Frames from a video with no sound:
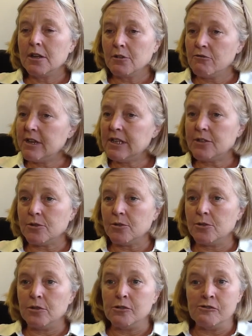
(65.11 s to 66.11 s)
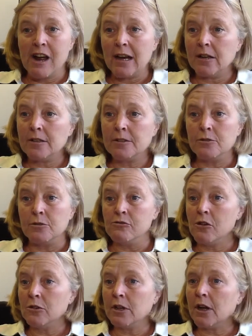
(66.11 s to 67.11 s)
Chris or, or Alan
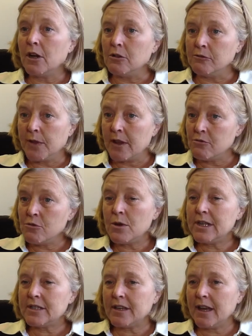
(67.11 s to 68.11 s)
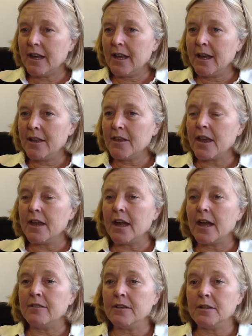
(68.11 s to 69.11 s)
or Olga, or uh, they're always there, they
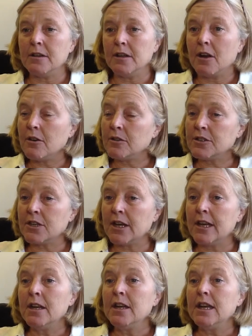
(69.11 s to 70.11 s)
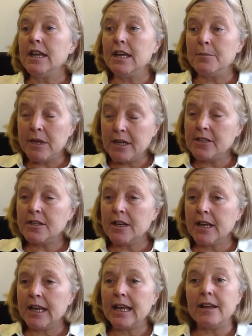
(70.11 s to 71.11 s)
have a, an answer
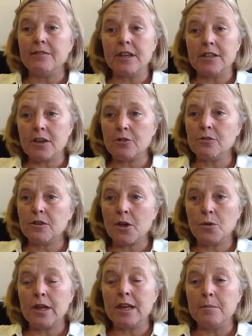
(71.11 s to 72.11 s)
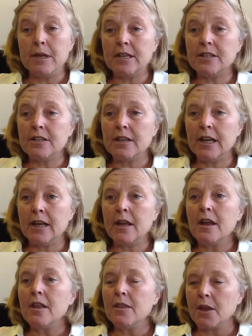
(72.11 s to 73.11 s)
immediately. If they don't know it immediately,
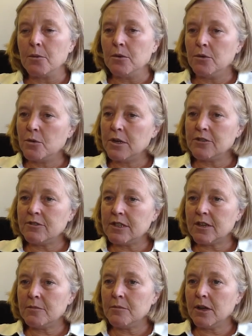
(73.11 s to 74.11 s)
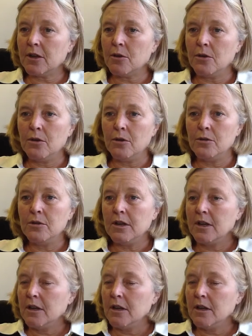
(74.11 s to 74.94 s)
they will always return my call.